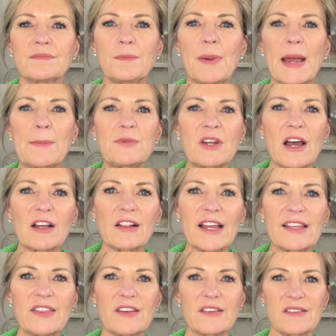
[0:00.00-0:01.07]
pep talk
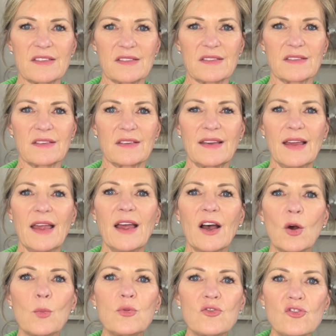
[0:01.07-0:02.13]
like this
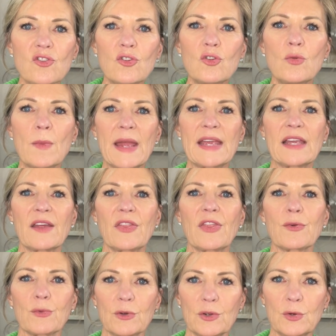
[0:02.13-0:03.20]
helps you make it
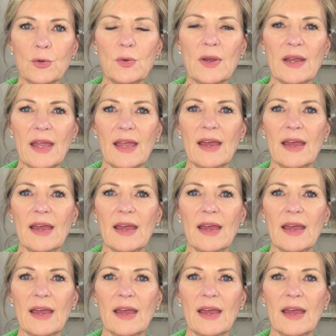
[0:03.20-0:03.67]
through